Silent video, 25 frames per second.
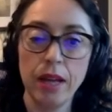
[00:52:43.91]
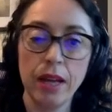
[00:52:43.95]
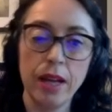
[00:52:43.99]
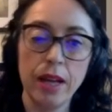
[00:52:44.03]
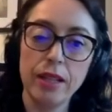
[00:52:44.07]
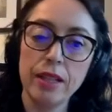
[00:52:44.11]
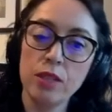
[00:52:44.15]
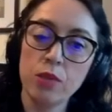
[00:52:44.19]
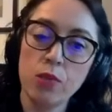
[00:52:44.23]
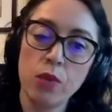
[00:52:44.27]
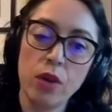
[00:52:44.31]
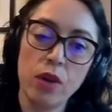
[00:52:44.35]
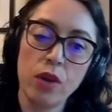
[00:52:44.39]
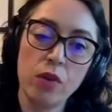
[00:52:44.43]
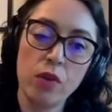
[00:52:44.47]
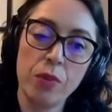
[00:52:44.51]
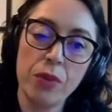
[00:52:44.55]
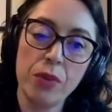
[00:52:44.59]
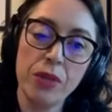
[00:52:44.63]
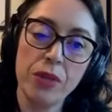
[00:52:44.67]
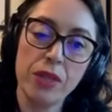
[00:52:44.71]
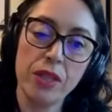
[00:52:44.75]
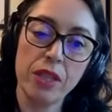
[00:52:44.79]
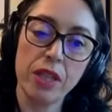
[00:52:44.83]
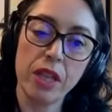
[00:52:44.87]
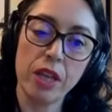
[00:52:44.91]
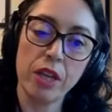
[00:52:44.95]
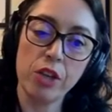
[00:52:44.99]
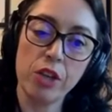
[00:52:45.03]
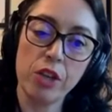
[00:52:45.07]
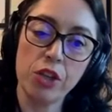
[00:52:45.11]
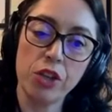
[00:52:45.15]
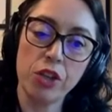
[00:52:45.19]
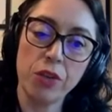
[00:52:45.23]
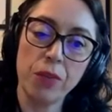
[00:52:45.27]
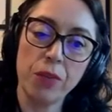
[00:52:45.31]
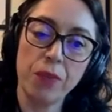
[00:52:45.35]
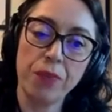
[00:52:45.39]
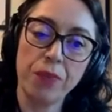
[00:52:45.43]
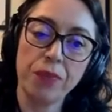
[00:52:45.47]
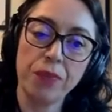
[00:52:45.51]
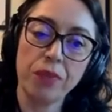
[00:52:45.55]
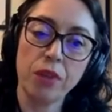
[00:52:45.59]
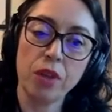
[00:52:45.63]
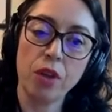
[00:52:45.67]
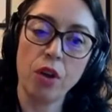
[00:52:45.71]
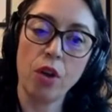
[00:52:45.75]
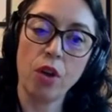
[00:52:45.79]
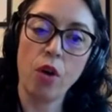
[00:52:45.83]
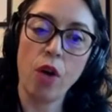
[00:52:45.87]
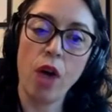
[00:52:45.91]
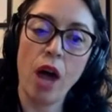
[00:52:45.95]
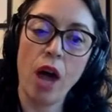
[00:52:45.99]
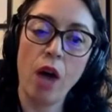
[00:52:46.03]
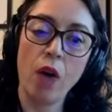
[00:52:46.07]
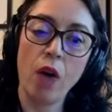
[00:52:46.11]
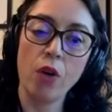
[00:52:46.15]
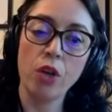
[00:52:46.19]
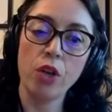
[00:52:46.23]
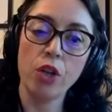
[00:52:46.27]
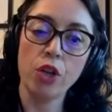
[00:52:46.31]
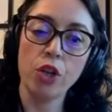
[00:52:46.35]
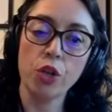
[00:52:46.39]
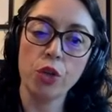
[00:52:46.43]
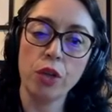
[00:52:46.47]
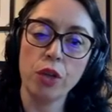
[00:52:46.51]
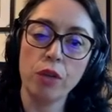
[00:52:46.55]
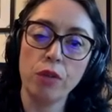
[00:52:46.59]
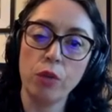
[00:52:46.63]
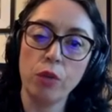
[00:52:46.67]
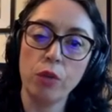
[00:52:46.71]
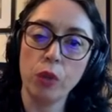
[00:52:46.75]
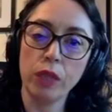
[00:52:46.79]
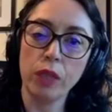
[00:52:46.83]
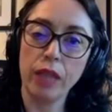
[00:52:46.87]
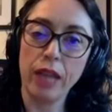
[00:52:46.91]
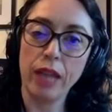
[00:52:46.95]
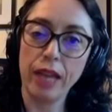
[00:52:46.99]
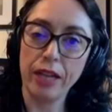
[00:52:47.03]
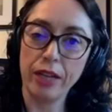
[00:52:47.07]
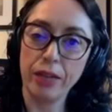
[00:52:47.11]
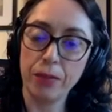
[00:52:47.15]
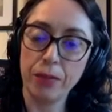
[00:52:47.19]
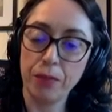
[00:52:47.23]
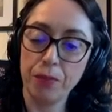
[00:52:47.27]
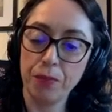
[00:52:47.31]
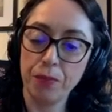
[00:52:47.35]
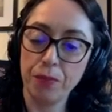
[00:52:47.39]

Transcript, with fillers: And is one representation of how it should have looked like.